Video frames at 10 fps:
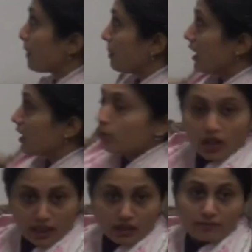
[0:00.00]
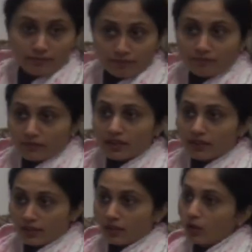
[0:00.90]
in molar
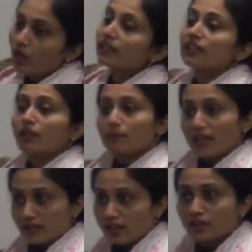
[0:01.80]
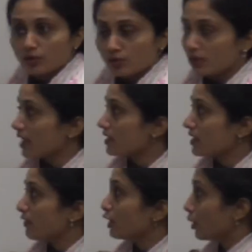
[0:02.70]
here, or it can be any other unit that is
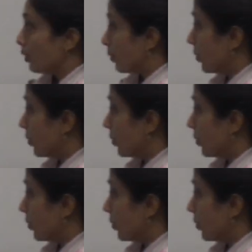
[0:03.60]
given to you.